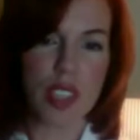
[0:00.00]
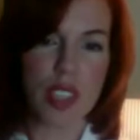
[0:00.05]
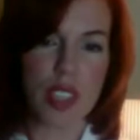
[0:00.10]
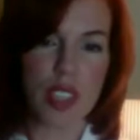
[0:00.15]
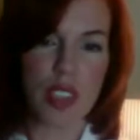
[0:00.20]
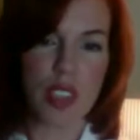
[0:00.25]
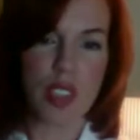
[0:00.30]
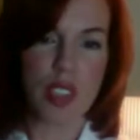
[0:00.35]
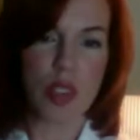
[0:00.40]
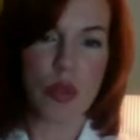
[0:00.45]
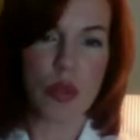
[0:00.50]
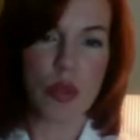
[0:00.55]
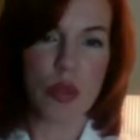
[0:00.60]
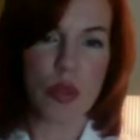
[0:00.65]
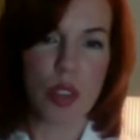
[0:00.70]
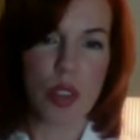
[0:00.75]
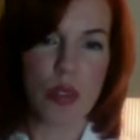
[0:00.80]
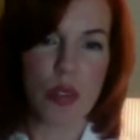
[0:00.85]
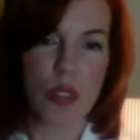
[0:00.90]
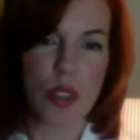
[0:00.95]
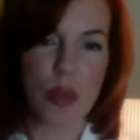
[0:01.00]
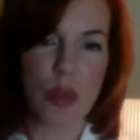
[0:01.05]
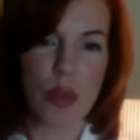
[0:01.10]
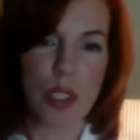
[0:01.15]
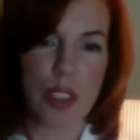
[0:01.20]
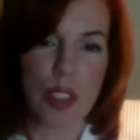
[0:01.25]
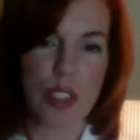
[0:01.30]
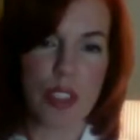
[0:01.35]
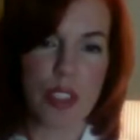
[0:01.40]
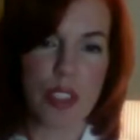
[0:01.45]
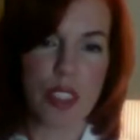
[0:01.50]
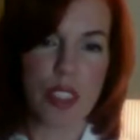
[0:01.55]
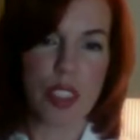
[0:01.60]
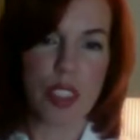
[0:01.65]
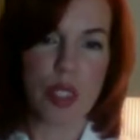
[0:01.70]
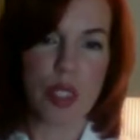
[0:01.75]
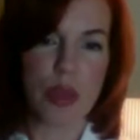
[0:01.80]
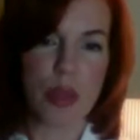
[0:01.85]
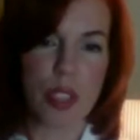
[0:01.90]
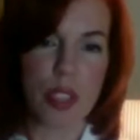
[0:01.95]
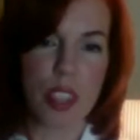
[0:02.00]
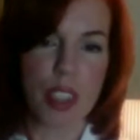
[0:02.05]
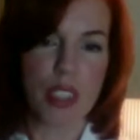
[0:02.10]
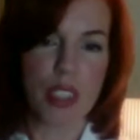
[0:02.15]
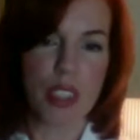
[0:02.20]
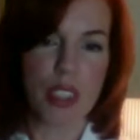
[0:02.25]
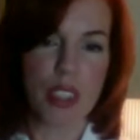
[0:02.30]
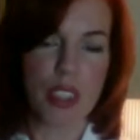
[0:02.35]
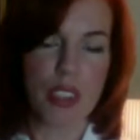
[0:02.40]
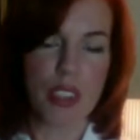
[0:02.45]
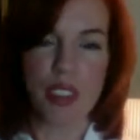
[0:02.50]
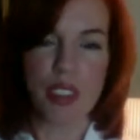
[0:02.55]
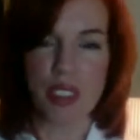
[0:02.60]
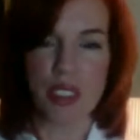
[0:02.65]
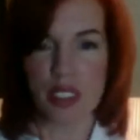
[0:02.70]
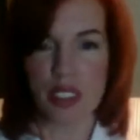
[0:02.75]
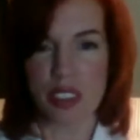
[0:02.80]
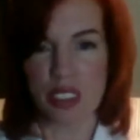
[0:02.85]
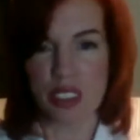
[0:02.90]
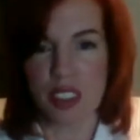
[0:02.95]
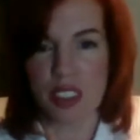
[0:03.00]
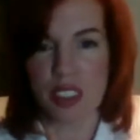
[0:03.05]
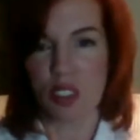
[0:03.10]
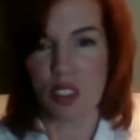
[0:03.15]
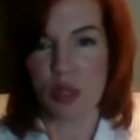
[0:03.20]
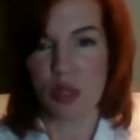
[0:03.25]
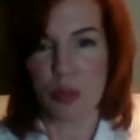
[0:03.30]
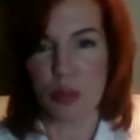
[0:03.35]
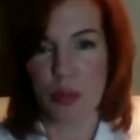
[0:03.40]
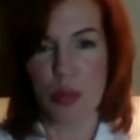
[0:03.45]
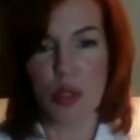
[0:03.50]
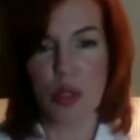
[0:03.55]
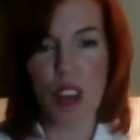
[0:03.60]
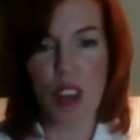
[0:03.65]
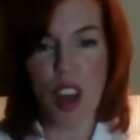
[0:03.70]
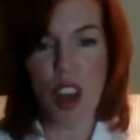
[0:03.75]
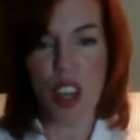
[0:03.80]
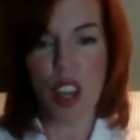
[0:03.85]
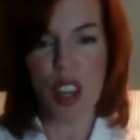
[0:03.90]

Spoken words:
Don't run from it. Just deal with it and move on.